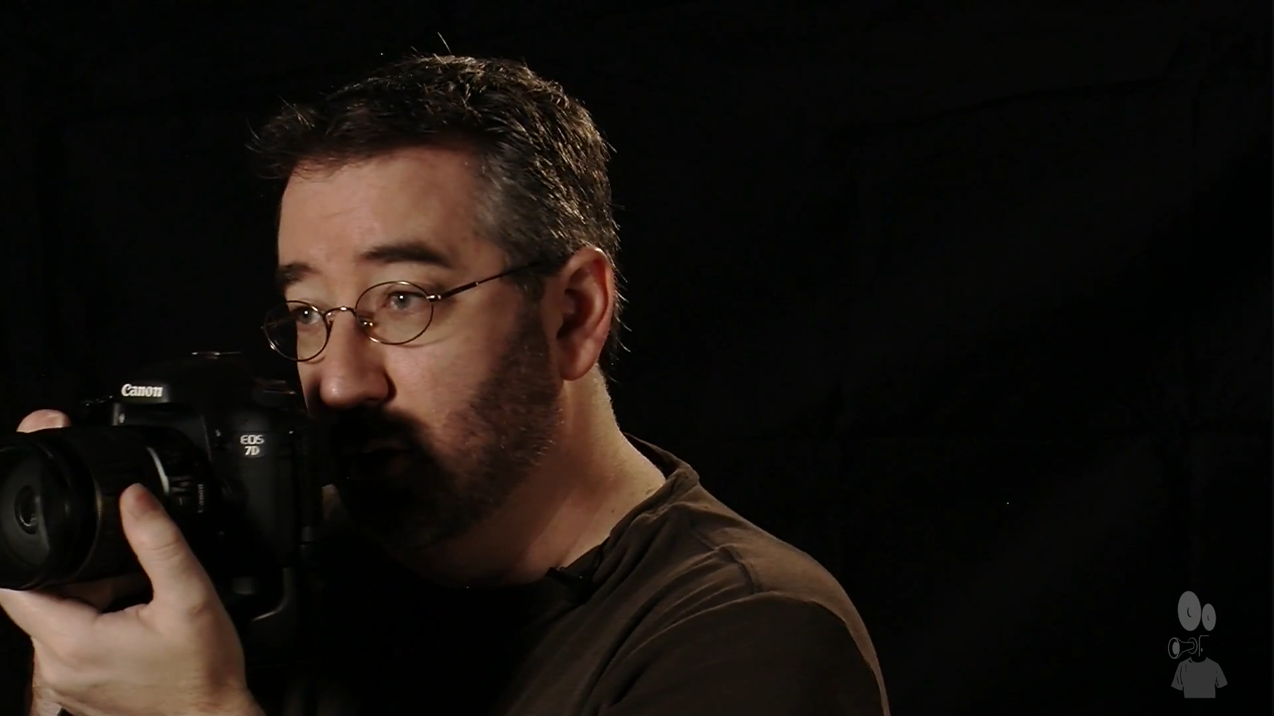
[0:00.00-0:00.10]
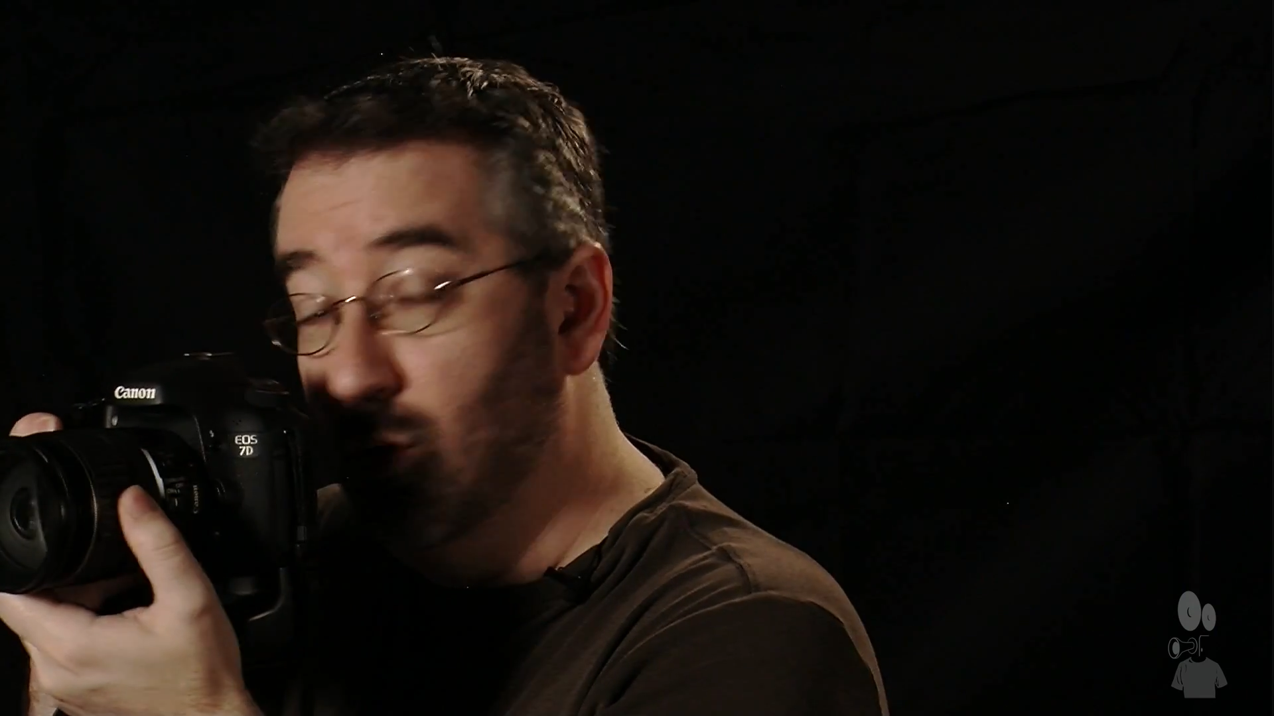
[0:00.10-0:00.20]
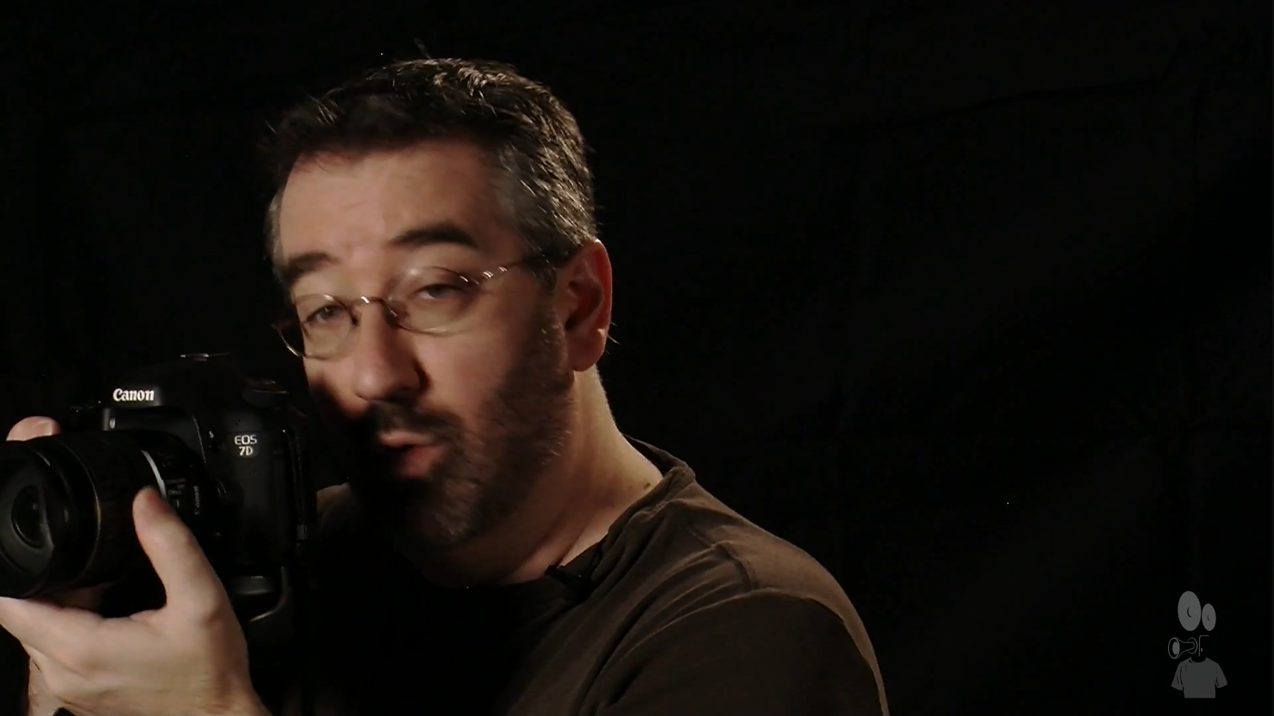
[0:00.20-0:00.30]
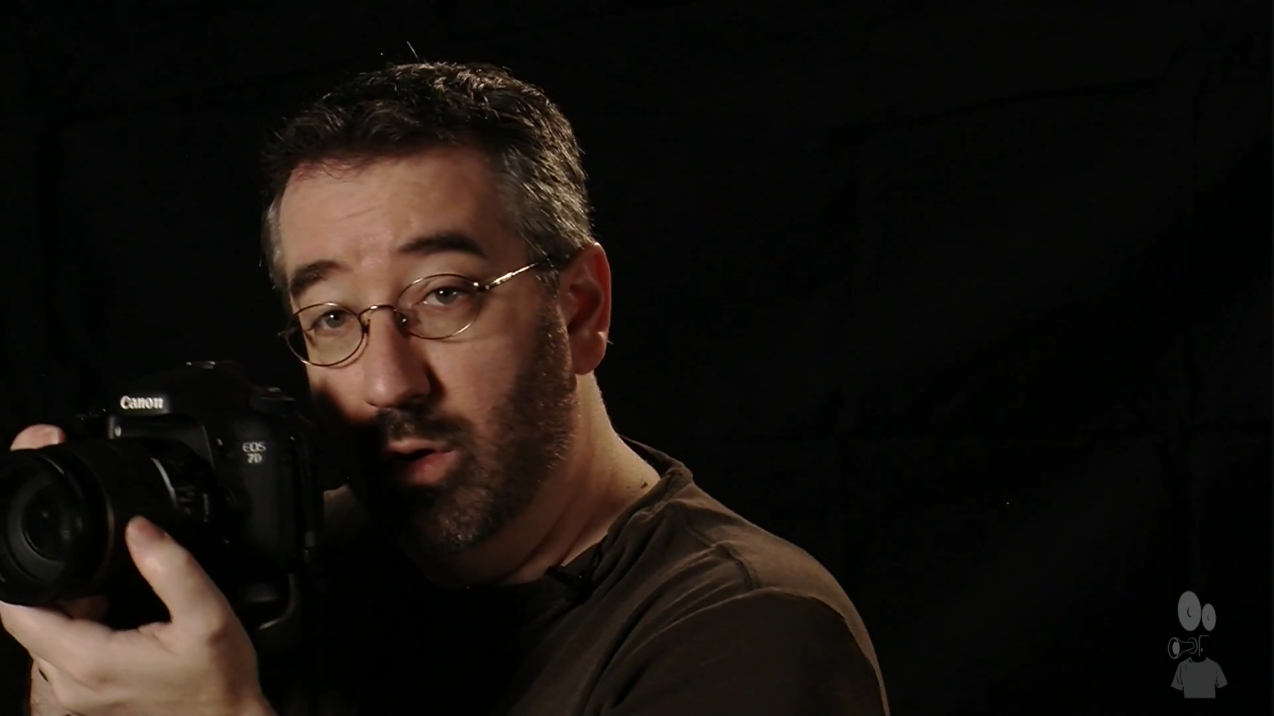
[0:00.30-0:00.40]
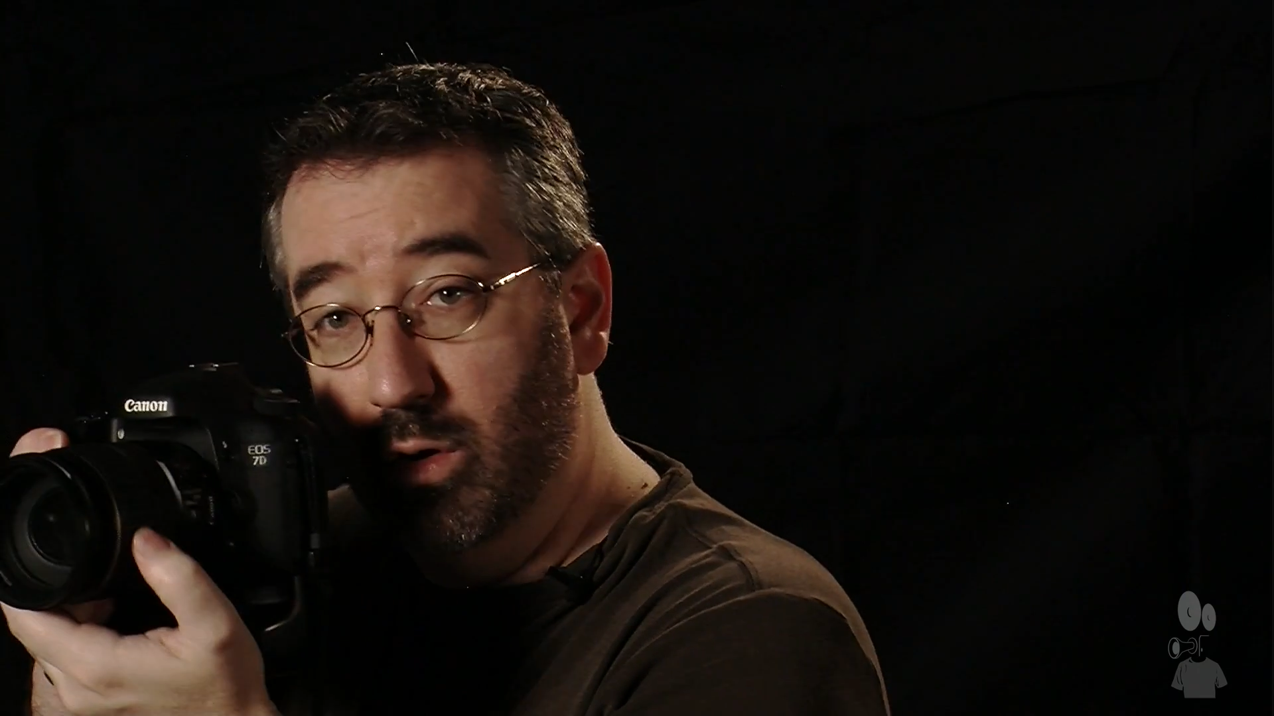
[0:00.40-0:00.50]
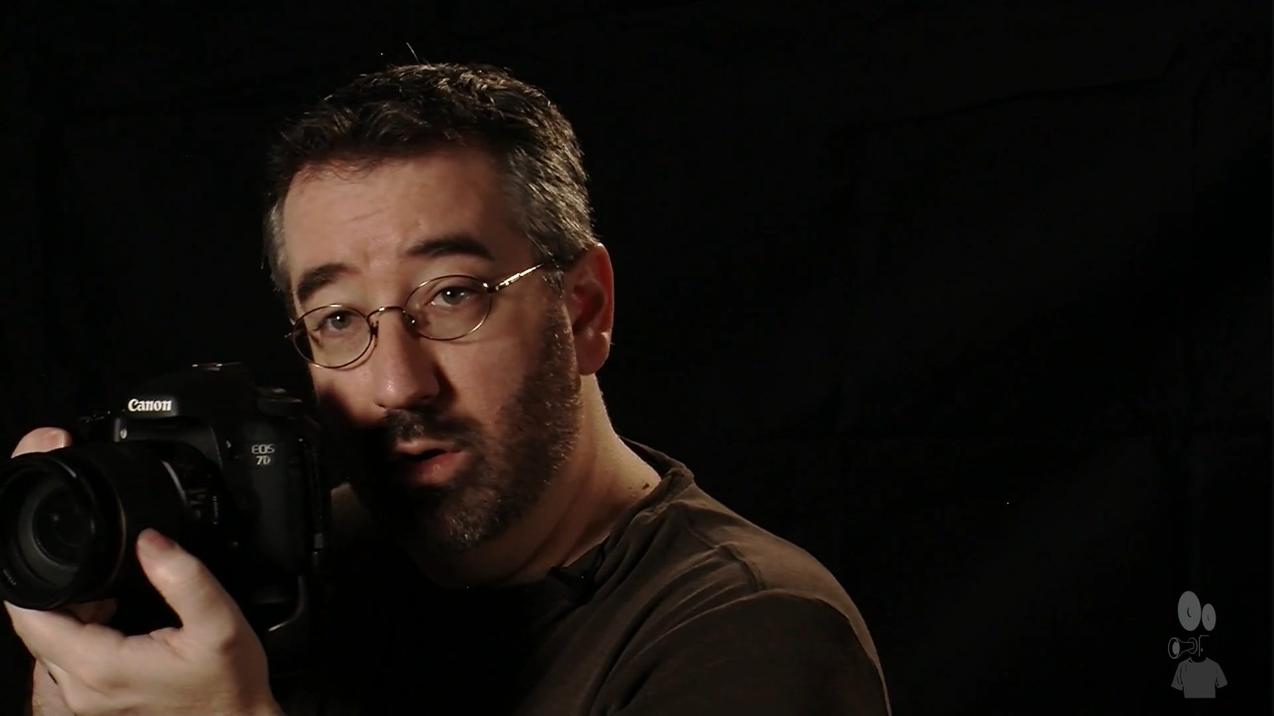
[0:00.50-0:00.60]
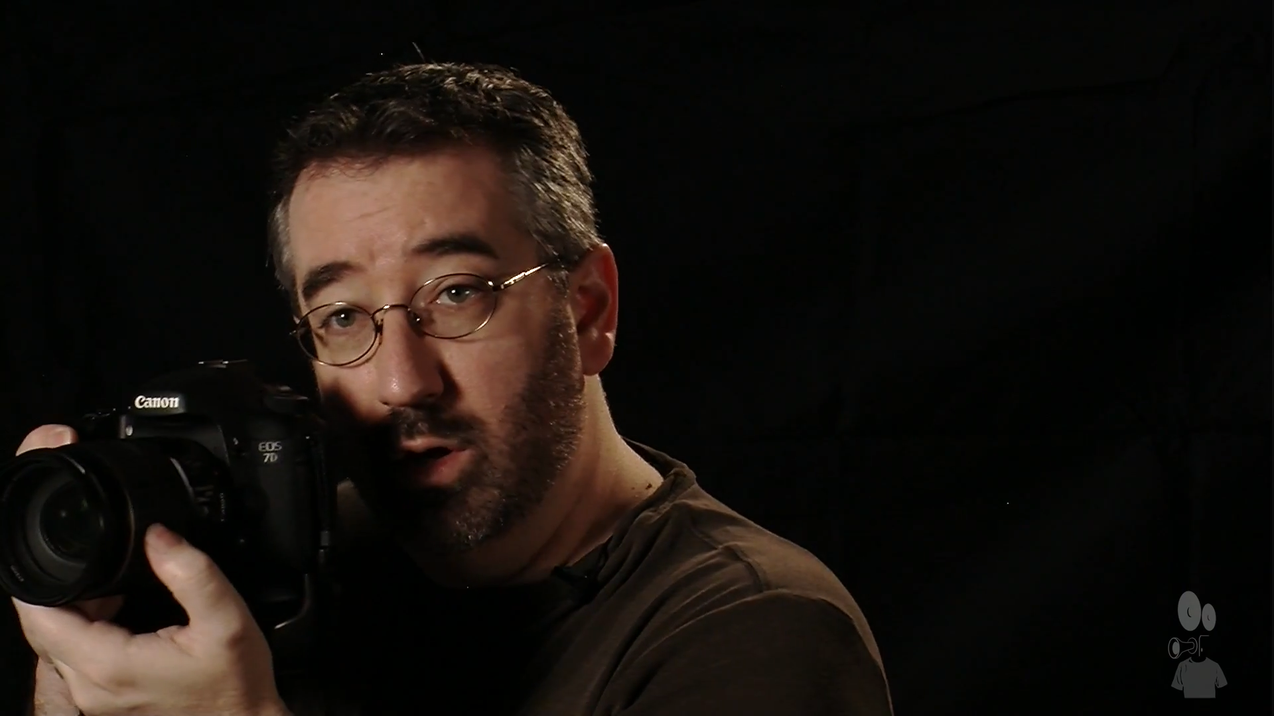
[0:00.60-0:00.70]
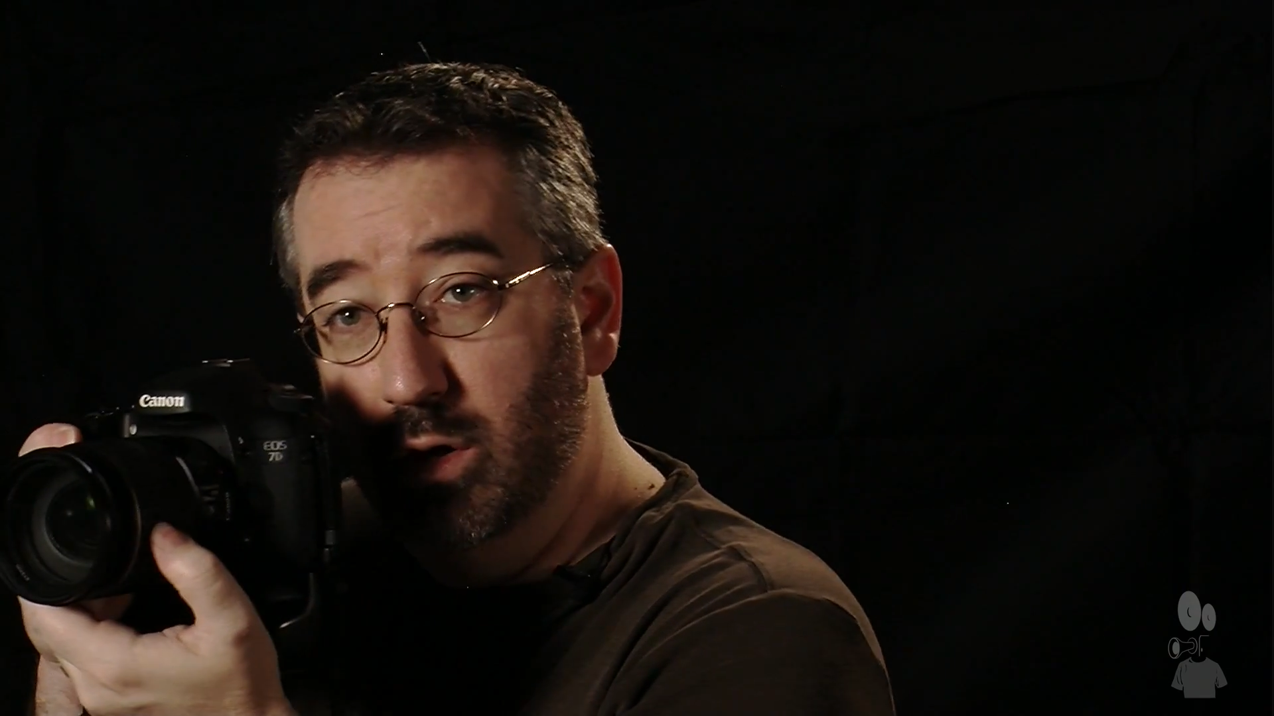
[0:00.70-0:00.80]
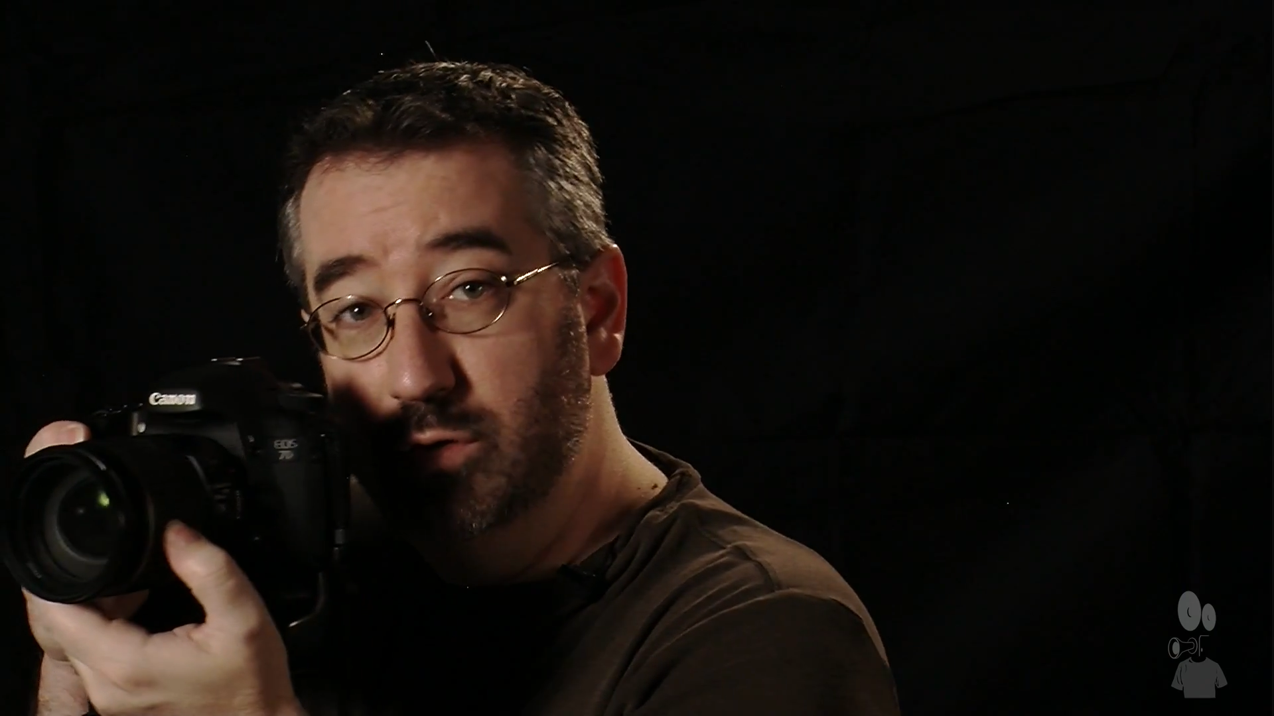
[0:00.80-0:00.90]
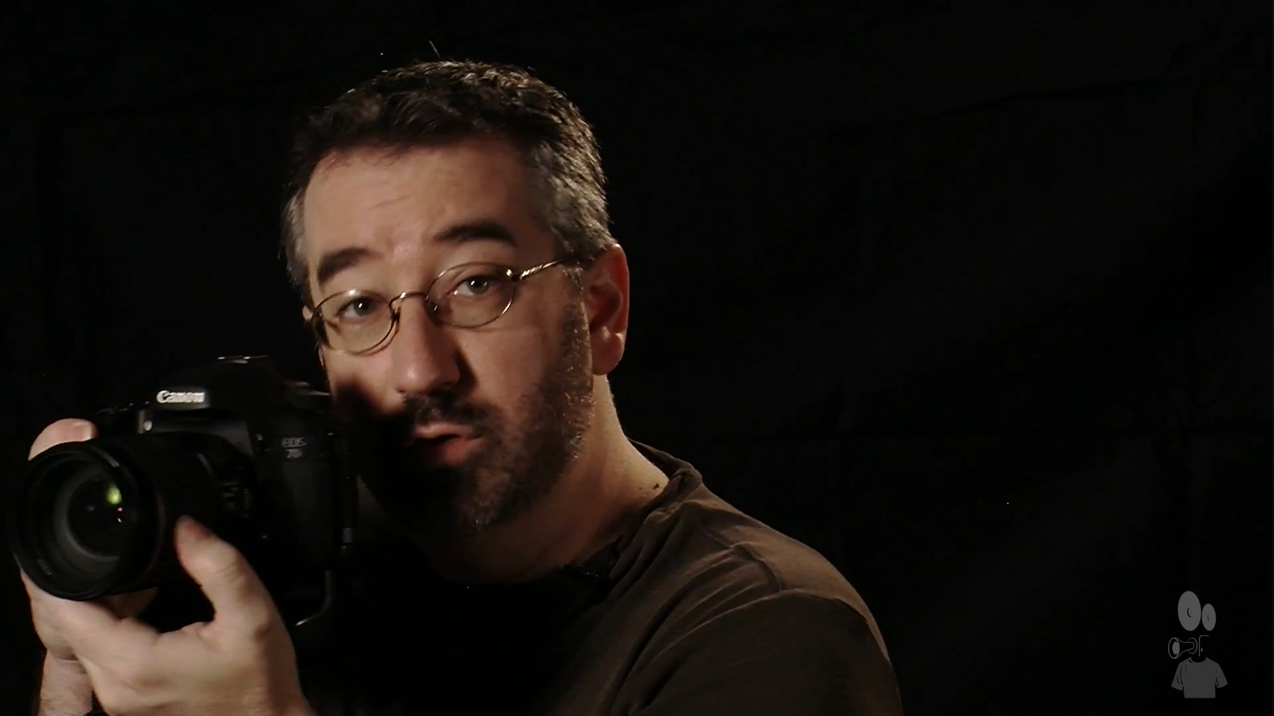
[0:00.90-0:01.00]
or
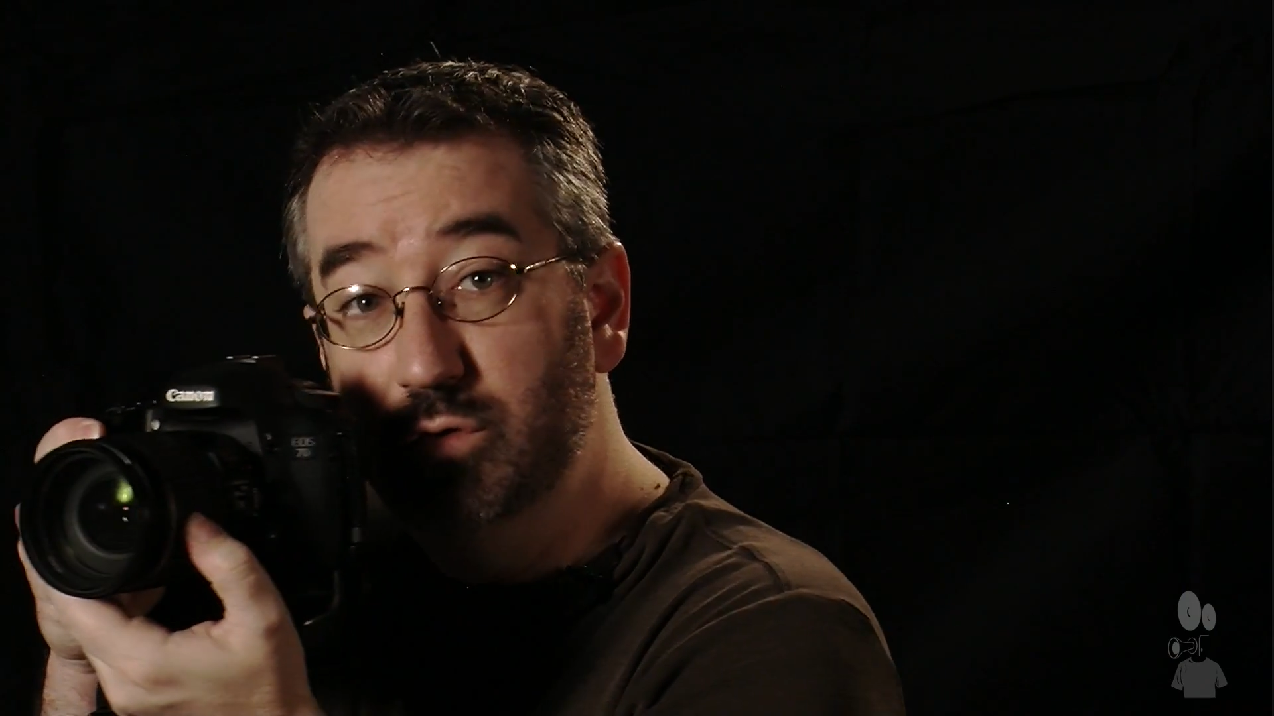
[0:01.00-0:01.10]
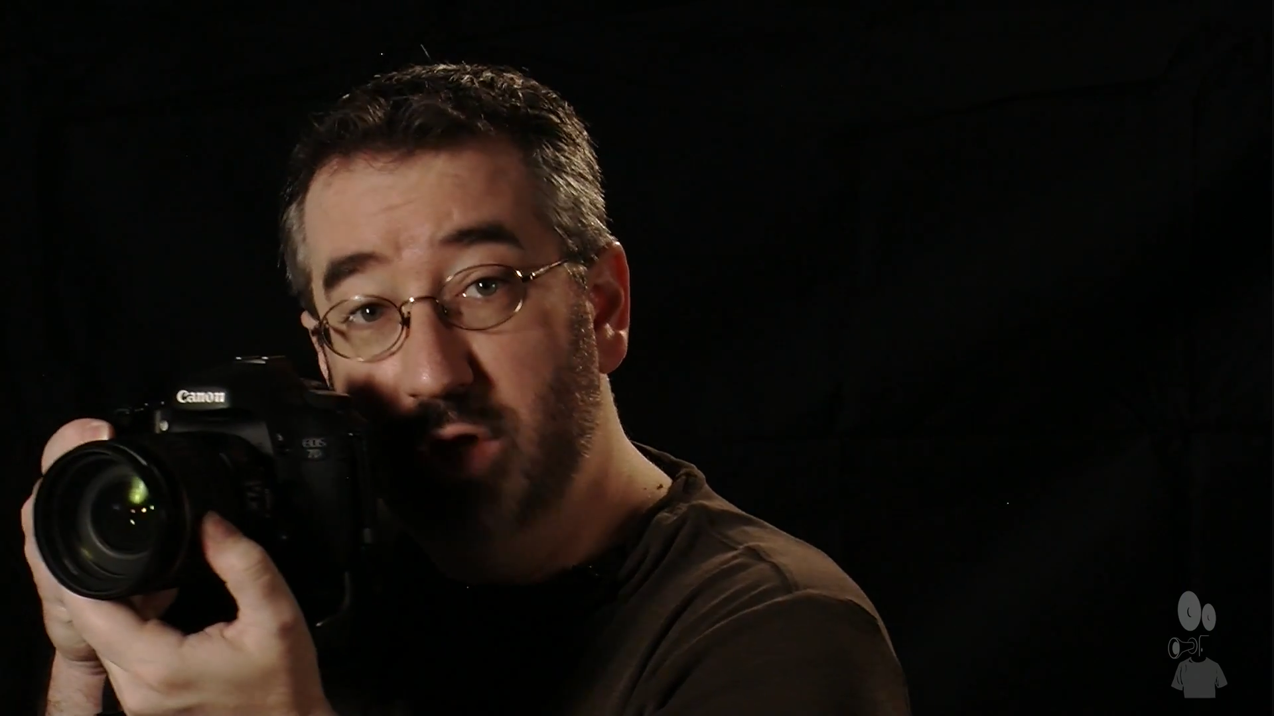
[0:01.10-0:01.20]
to